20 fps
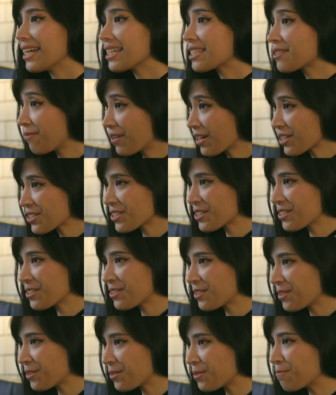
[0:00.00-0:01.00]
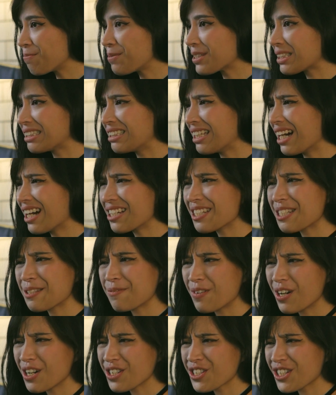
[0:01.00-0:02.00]
It's functional too, but not
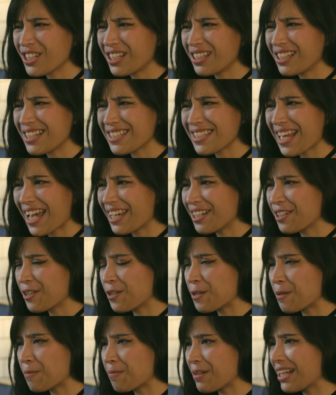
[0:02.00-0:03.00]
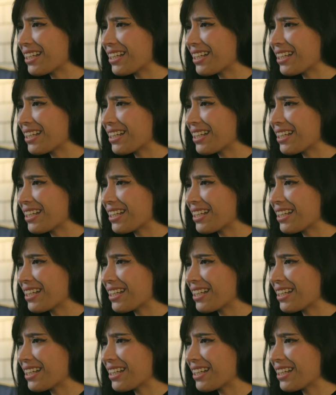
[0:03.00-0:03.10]
as functional as I had hoped.